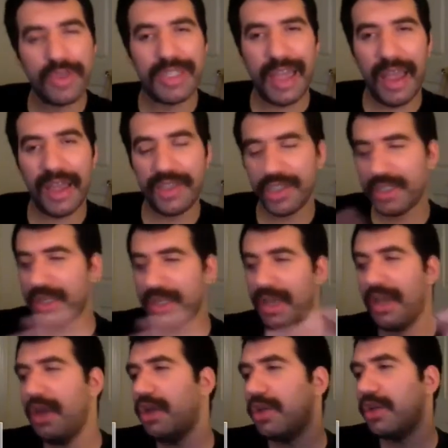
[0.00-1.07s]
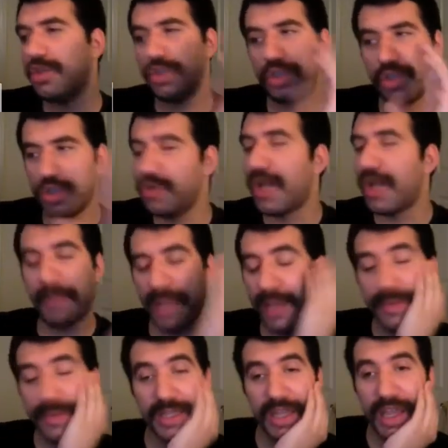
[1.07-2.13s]
attached do not
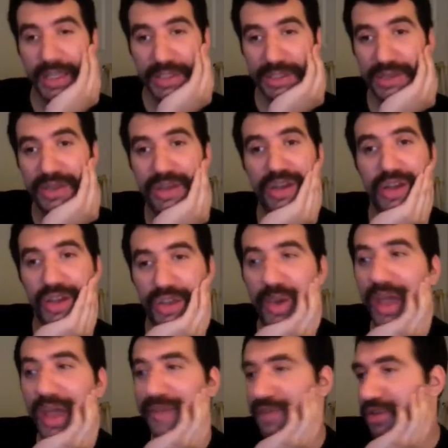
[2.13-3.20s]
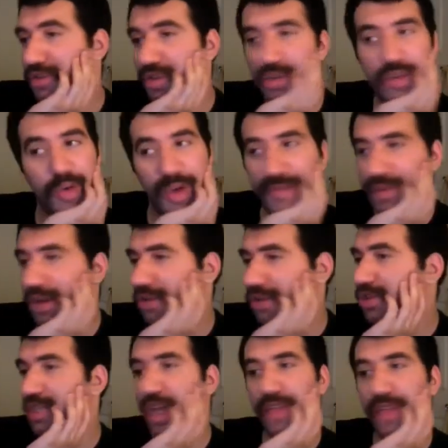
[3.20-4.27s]
become attached you have to you have to
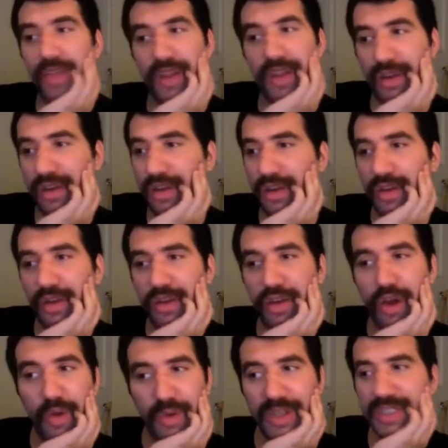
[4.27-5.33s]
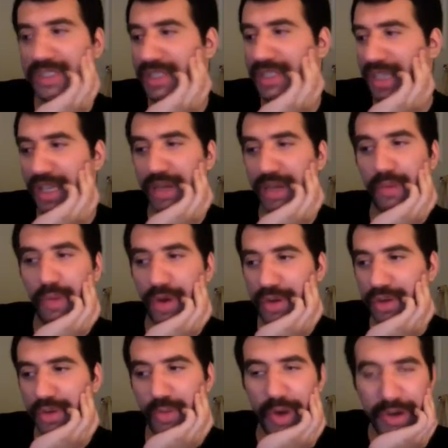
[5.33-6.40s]
understand that no one is seeing what
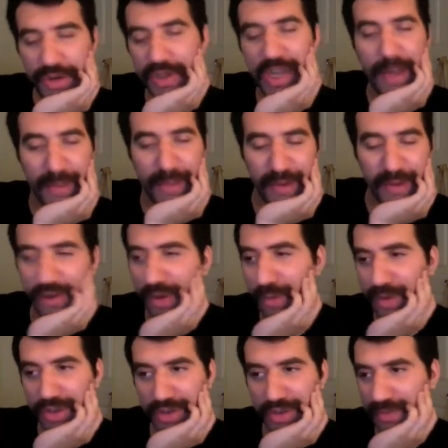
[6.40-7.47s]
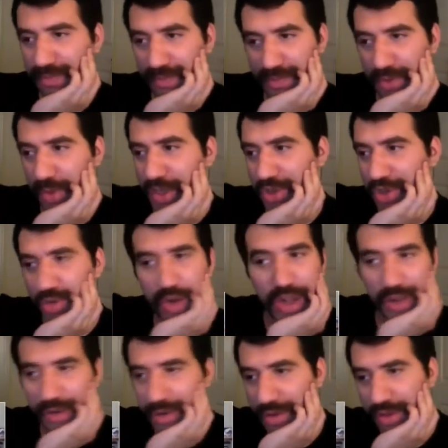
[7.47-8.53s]
you, where you're coming from when you're doing a
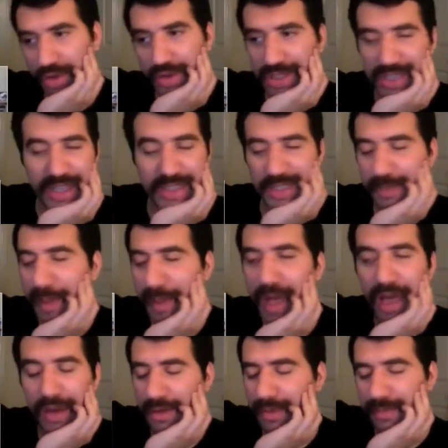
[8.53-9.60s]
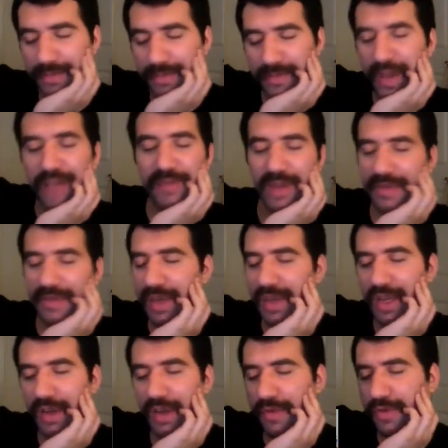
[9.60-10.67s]
trailer or a 30 second spot or a 5 minute
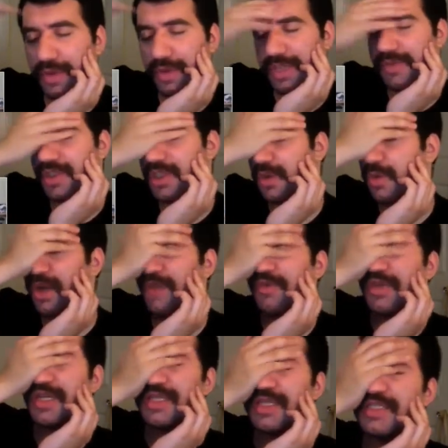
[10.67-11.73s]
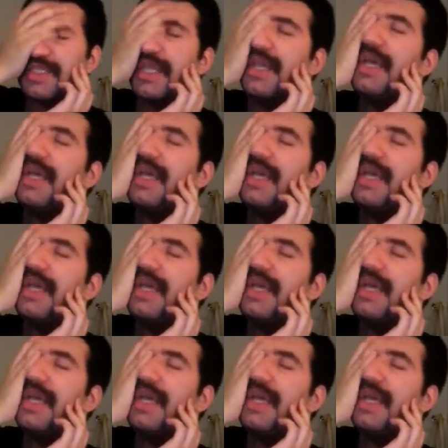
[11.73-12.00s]
video for a TV show whatever it is